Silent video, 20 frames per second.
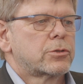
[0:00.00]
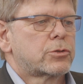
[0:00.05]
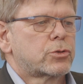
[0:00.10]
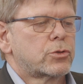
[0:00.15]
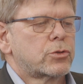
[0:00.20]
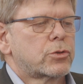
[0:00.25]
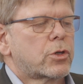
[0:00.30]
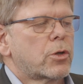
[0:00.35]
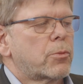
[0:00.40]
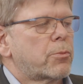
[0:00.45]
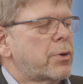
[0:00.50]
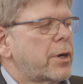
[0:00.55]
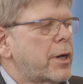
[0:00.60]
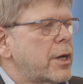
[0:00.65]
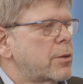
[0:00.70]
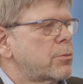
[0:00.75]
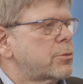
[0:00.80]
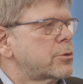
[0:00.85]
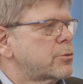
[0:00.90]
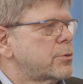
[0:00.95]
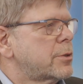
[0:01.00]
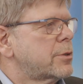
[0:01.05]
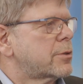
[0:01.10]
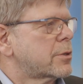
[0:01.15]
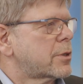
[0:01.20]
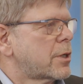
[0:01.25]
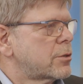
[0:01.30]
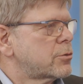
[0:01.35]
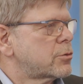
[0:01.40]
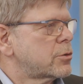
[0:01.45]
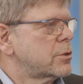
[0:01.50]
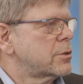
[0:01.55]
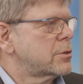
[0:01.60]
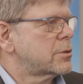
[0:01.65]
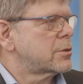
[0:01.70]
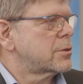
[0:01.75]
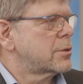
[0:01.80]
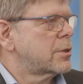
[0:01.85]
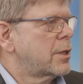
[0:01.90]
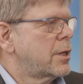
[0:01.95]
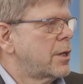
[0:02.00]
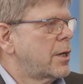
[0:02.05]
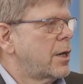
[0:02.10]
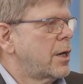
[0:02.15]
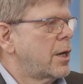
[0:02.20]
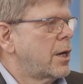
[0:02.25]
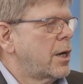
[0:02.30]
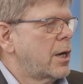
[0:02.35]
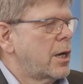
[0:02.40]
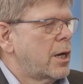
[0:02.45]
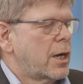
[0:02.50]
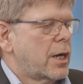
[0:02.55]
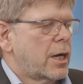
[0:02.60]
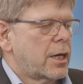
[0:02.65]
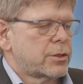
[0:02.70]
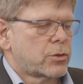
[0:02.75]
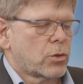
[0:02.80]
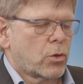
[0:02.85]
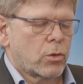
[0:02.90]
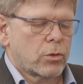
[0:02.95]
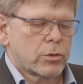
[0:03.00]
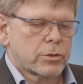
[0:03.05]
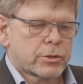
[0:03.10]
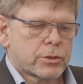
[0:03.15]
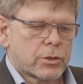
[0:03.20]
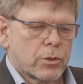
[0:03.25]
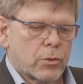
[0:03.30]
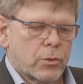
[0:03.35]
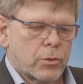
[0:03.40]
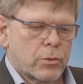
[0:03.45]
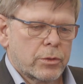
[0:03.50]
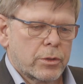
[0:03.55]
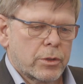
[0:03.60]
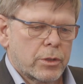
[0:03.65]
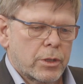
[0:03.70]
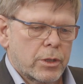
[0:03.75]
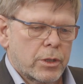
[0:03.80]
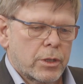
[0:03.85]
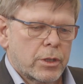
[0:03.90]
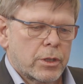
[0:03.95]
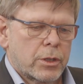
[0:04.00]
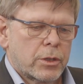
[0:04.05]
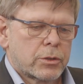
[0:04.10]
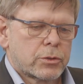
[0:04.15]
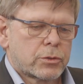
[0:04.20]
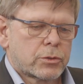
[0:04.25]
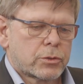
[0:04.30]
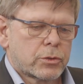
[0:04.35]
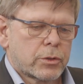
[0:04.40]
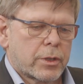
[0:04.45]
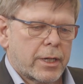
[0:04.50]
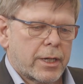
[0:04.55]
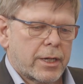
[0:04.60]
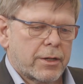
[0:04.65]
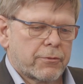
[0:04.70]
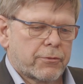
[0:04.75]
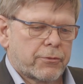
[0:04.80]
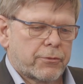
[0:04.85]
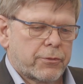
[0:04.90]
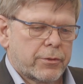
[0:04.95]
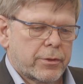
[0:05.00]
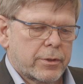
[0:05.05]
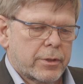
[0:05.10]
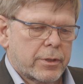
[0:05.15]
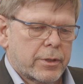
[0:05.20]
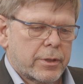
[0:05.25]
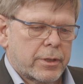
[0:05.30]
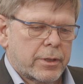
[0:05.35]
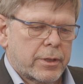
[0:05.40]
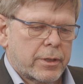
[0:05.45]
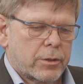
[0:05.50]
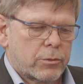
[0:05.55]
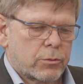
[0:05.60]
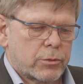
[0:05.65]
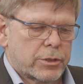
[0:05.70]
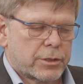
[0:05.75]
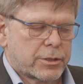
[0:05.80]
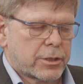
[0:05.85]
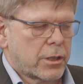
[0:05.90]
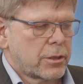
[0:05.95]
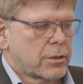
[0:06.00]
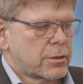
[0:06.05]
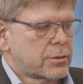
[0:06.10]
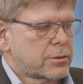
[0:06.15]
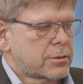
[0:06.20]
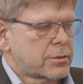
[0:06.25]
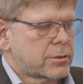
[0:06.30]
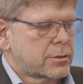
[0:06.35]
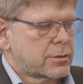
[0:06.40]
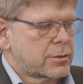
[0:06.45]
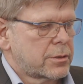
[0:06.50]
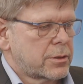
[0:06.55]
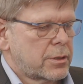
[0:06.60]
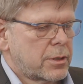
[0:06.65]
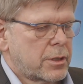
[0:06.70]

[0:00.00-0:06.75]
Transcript: to compare between the countries and also to have results